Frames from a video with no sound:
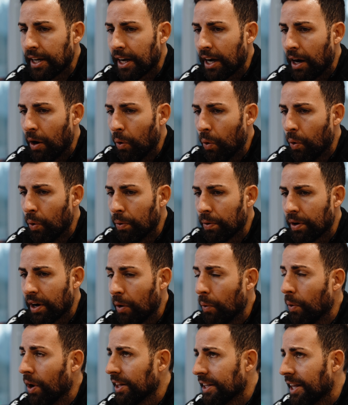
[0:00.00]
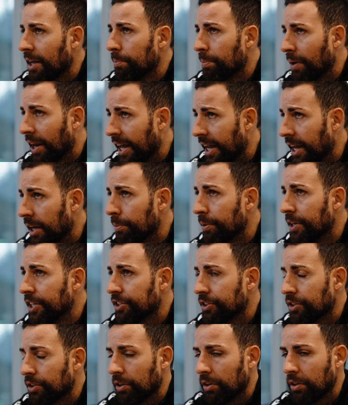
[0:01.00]
how, how well they play.
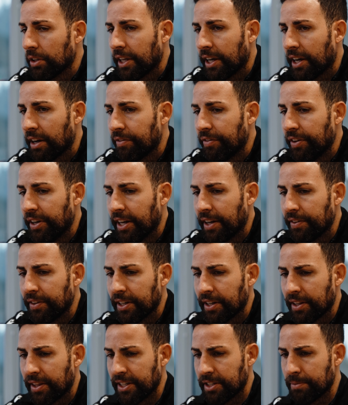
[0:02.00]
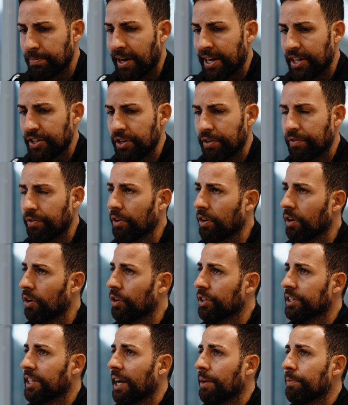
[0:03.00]
Bristol, they have been under this manager for a
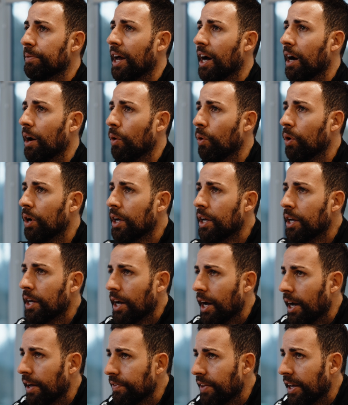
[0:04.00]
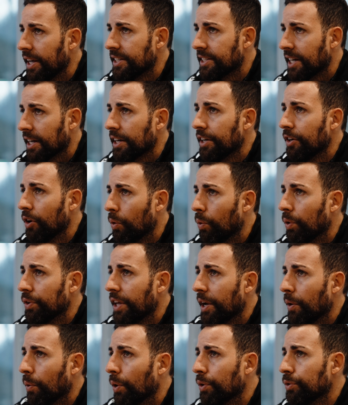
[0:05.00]
long time now, and they exactly know what
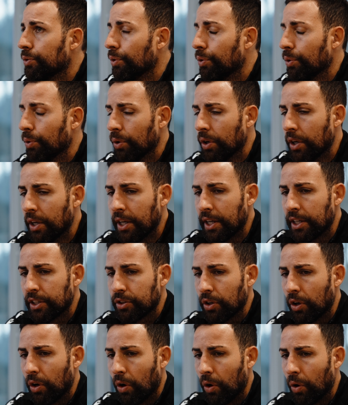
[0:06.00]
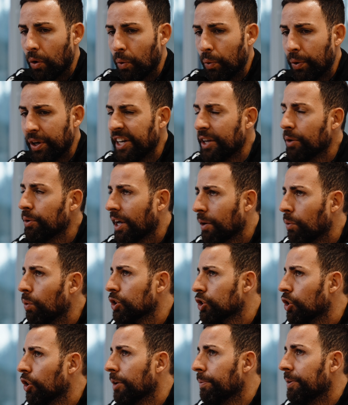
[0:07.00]
they want to do. So we knew that
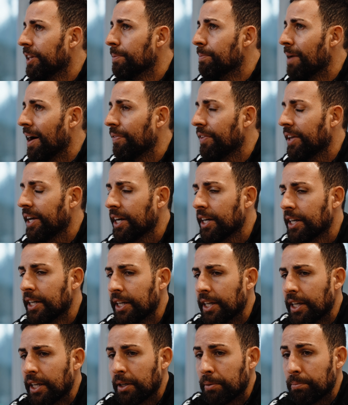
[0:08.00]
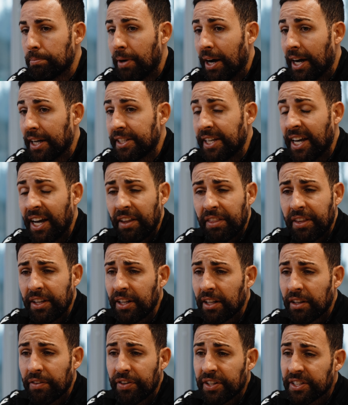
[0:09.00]
was going to be demanding. But yeah, I think
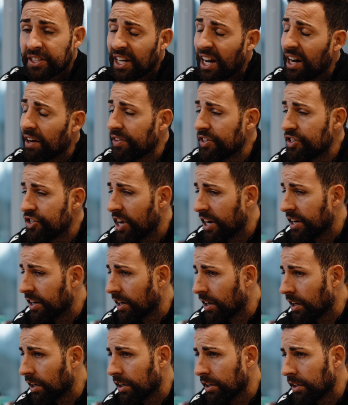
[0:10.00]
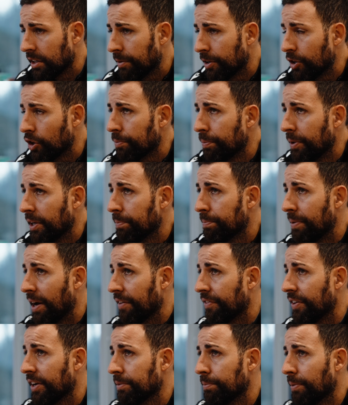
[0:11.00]
that the first half in general, even not being
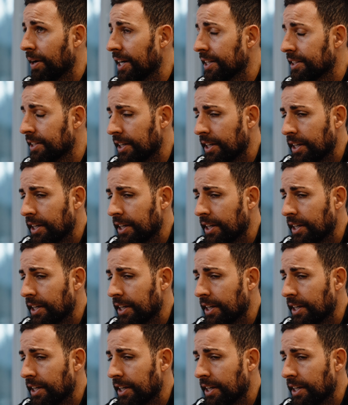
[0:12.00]
perfect, but